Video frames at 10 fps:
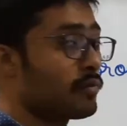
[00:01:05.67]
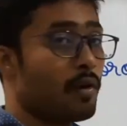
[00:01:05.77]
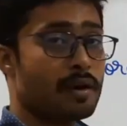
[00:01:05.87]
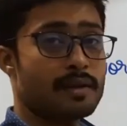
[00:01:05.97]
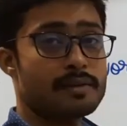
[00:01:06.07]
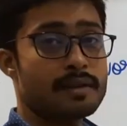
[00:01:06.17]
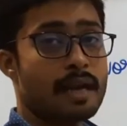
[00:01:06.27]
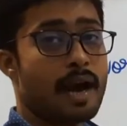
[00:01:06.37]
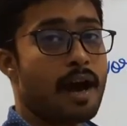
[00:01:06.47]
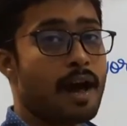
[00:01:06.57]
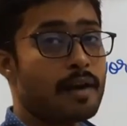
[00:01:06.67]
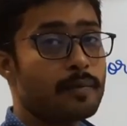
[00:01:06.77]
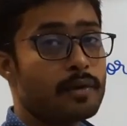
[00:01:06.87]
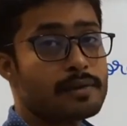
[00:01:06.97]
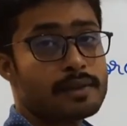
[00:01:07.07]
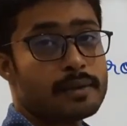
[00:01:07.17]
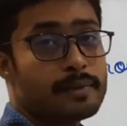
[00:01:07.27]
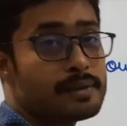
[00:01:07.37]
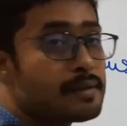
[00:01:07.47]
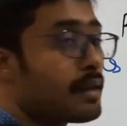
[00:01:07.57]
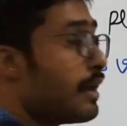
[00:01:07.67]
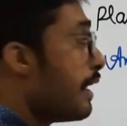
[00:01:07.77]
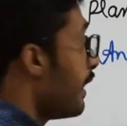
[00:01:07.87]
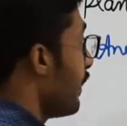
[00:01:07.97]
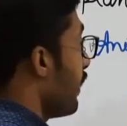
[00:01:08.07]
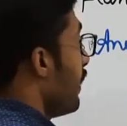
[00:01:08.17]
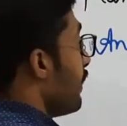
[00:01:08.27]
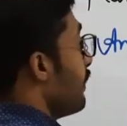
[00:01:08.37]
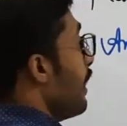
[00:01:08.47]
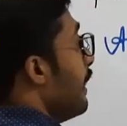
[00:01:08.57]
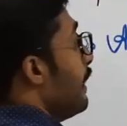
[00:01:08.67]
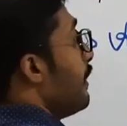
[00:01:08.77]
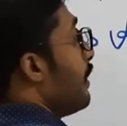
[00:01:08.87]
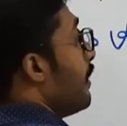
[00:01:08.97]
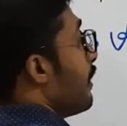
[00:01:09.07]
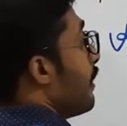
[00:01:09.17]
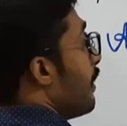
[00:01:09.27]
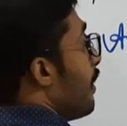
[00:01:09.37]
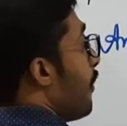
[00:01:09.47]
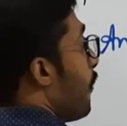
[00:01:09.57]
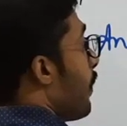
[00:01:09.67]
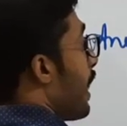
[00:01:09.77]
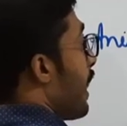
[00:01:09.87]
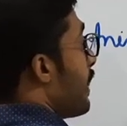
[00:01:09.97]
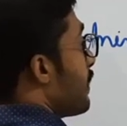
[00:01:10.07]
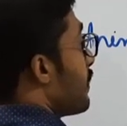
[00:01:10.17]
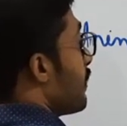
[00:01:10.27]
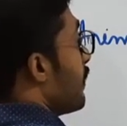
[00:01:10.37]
What does the herbivorous animals eat? They eat plants